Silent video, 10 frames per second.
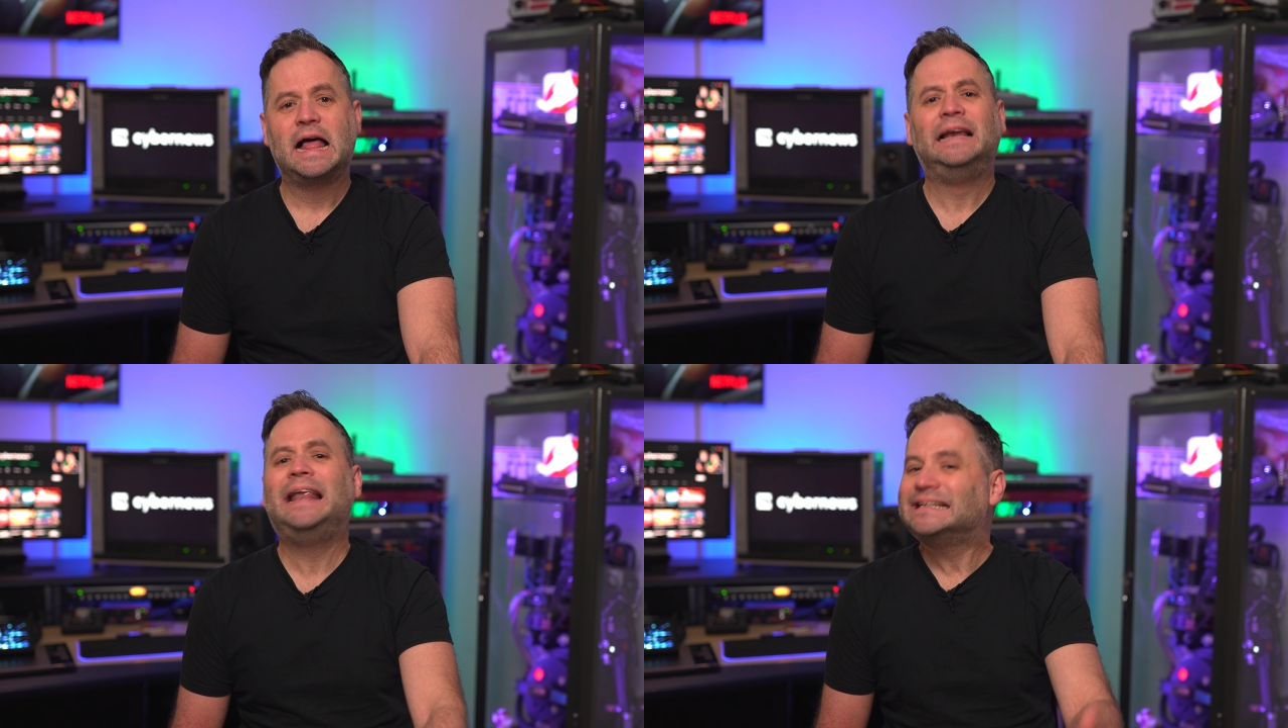
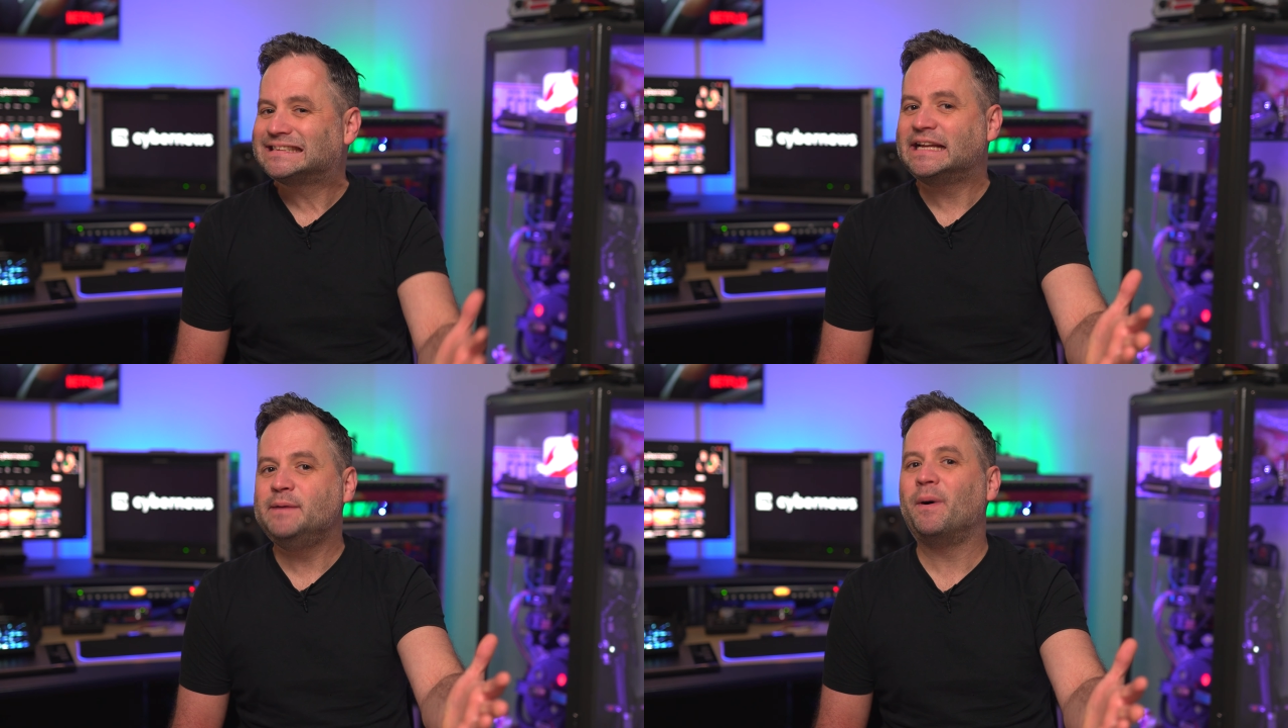Let's
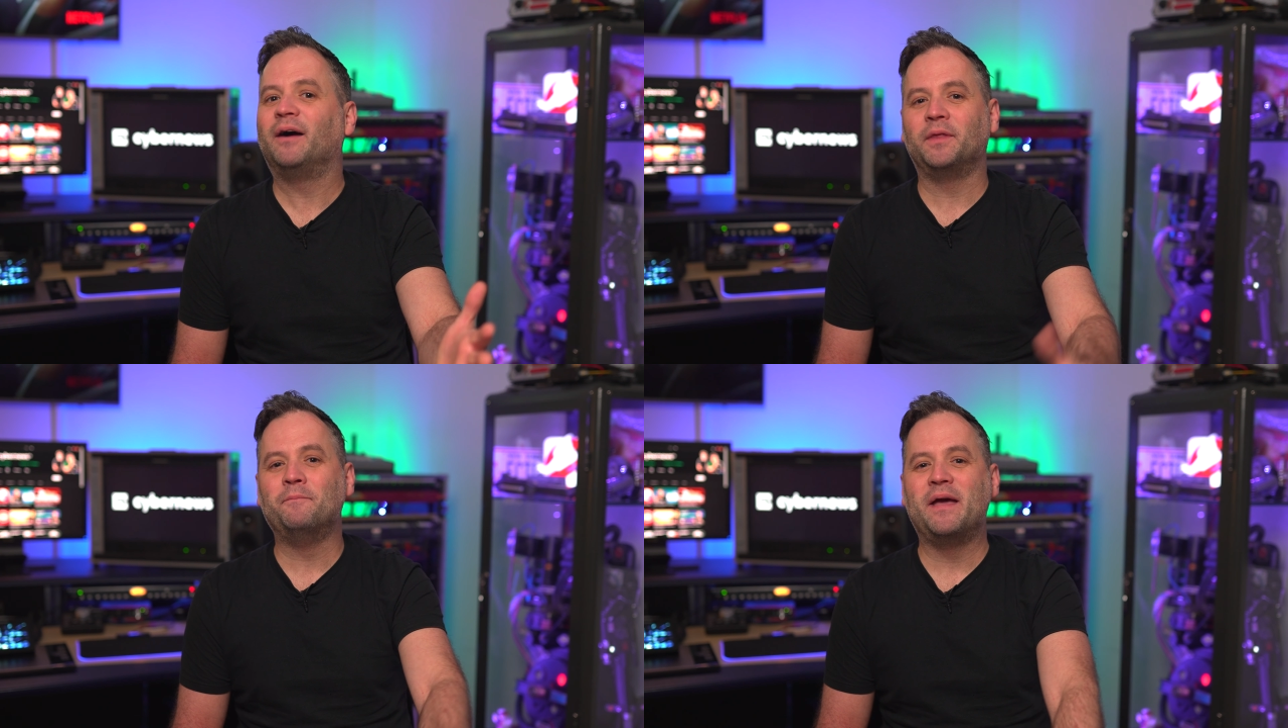
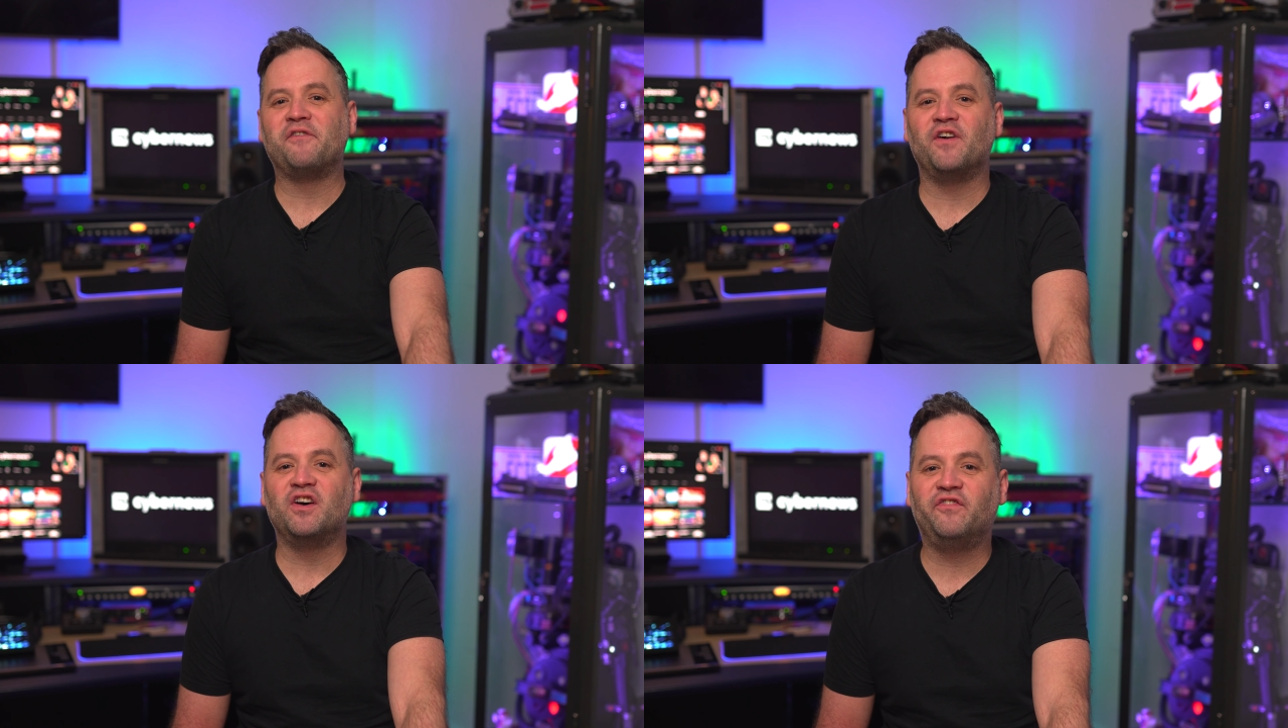debunk the
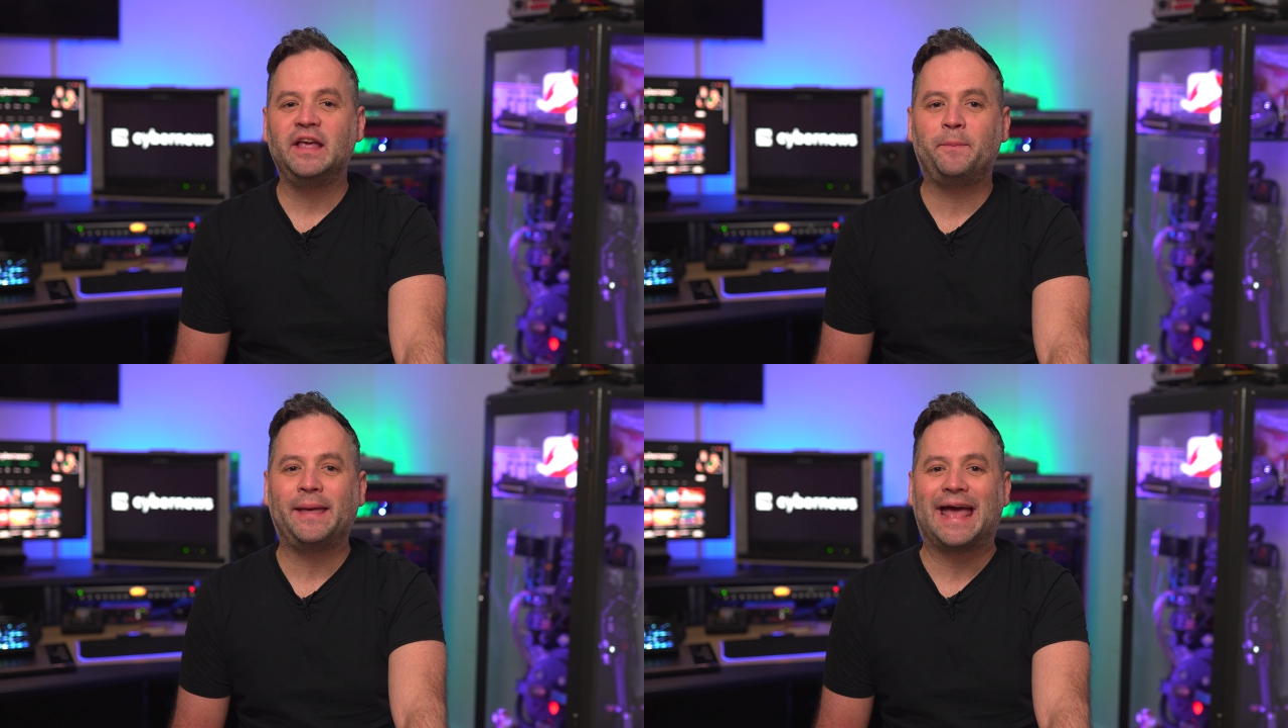myth that a
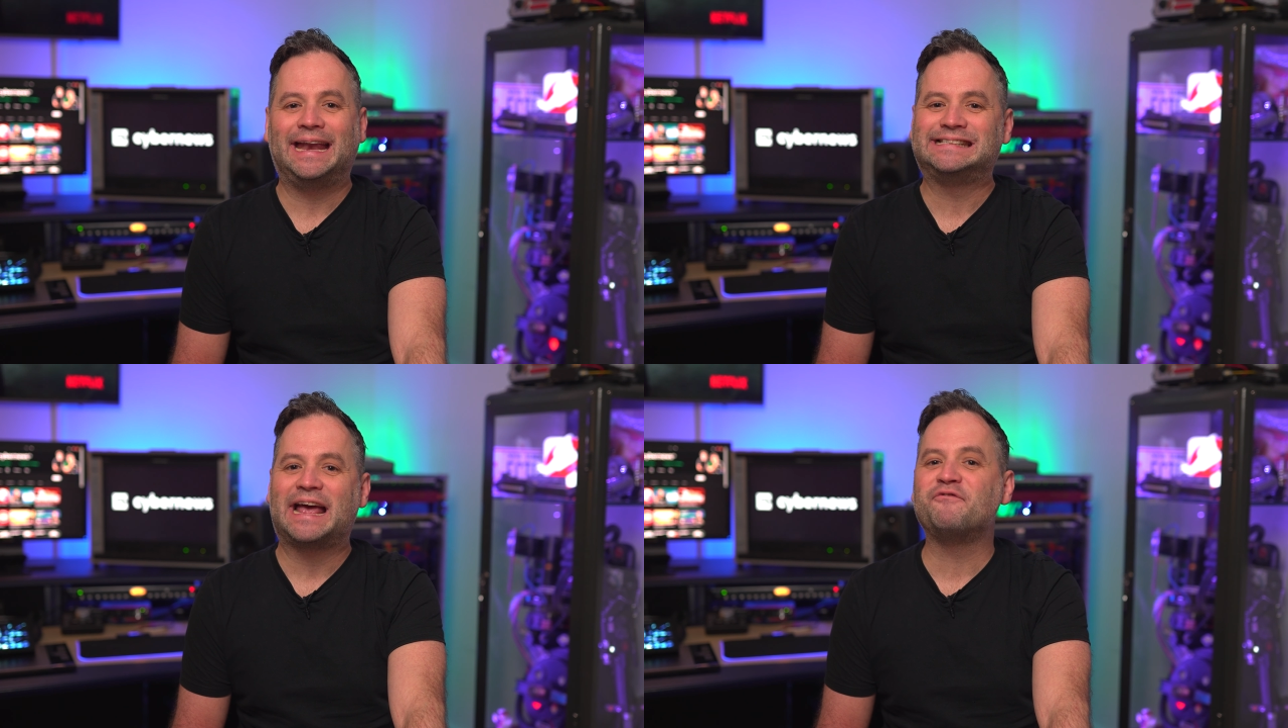
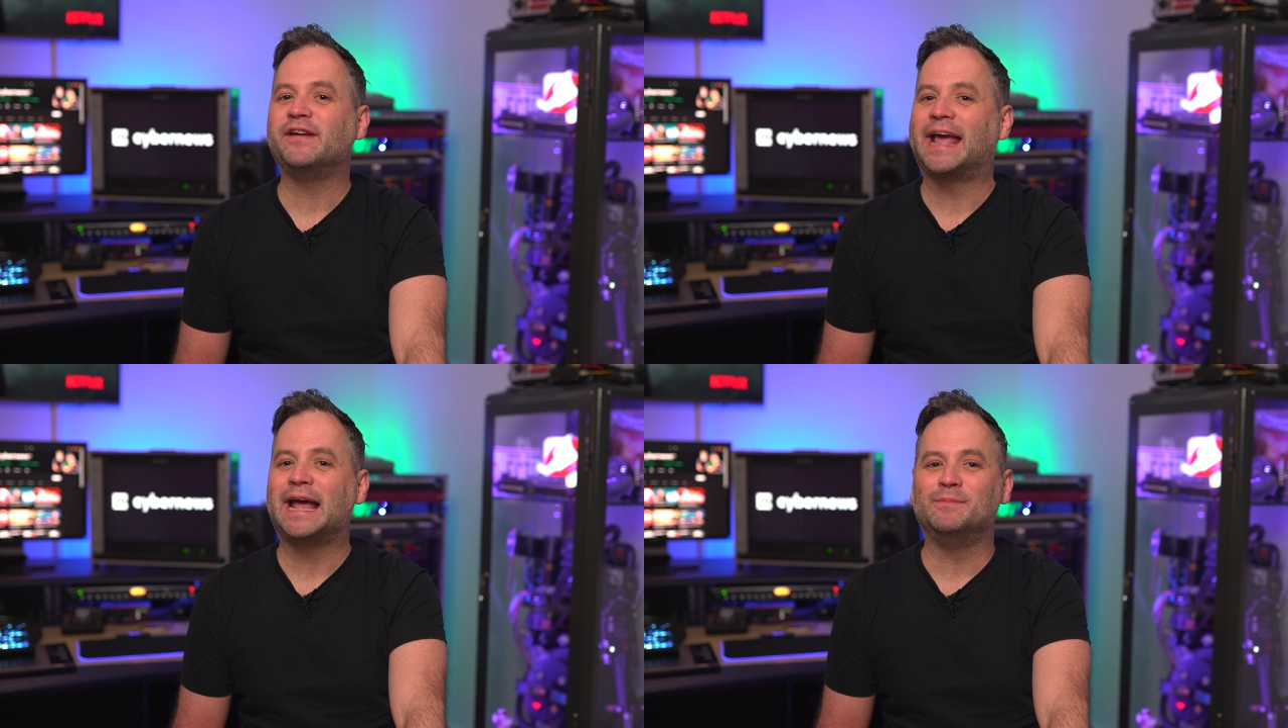VPN is every
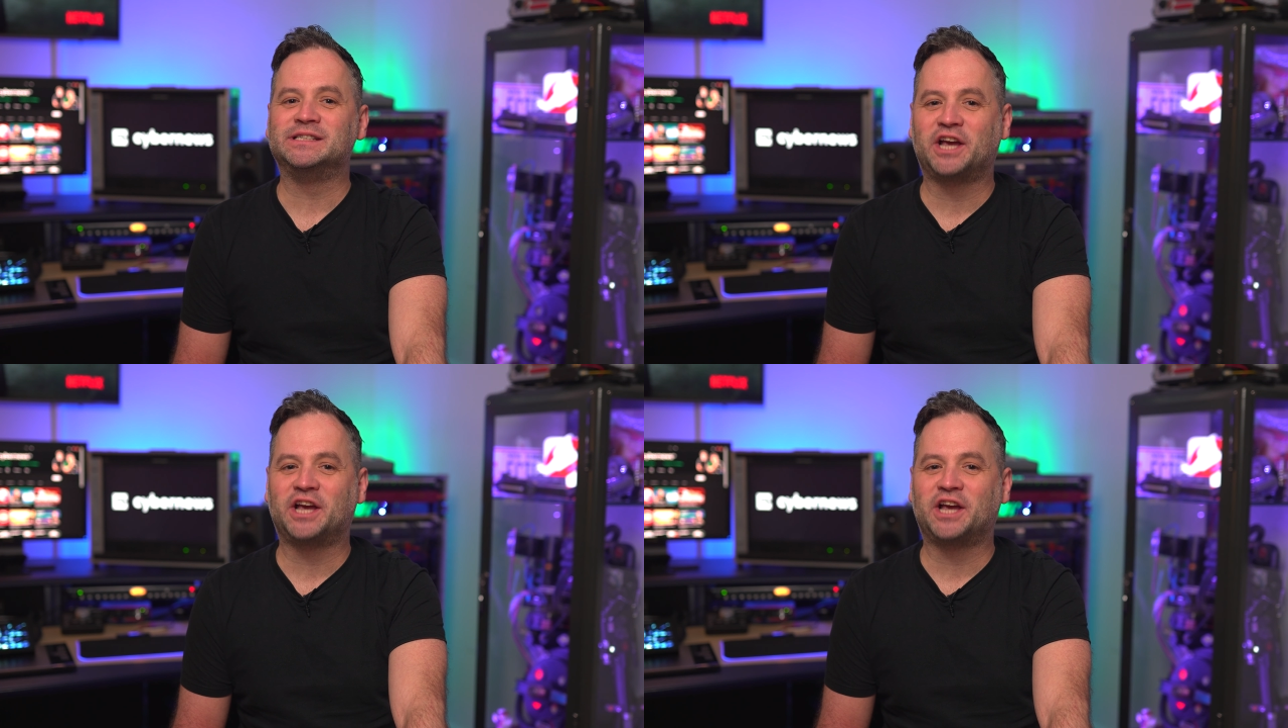gamer's